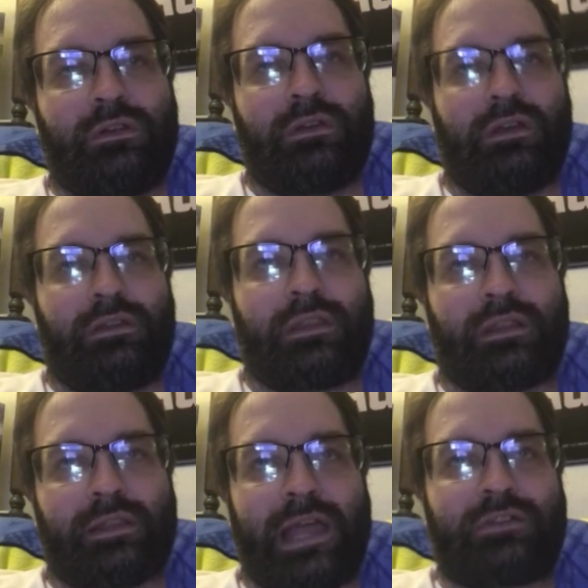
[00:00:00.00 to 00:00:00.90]
and that the
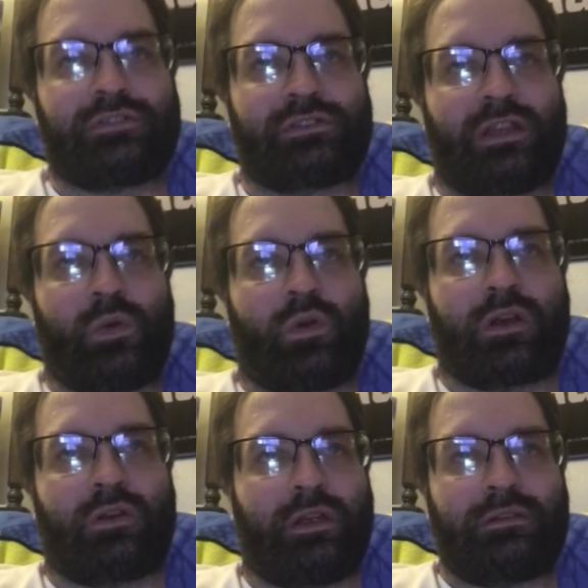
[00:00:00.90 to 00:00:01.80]
latch is gonna
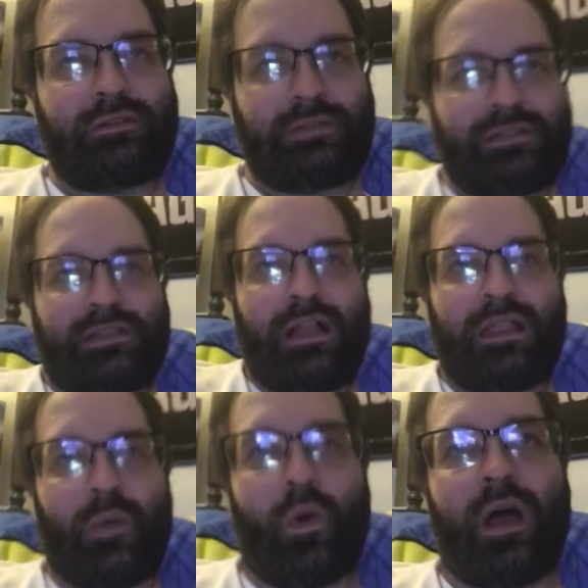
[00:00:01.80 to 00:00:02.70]
work right. That's all
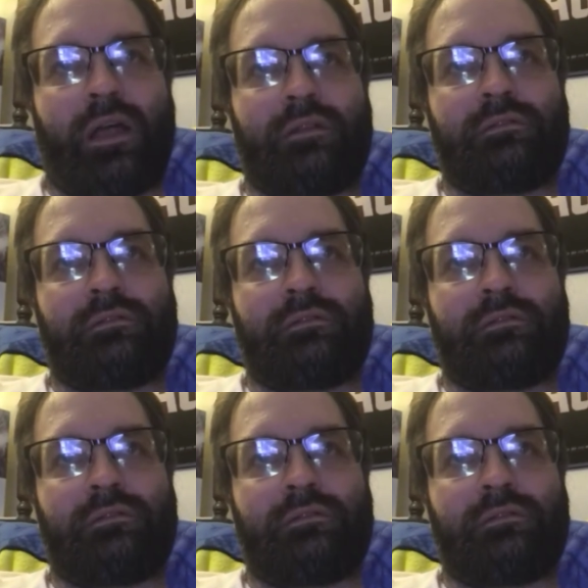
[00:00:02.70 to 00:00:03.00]
I want.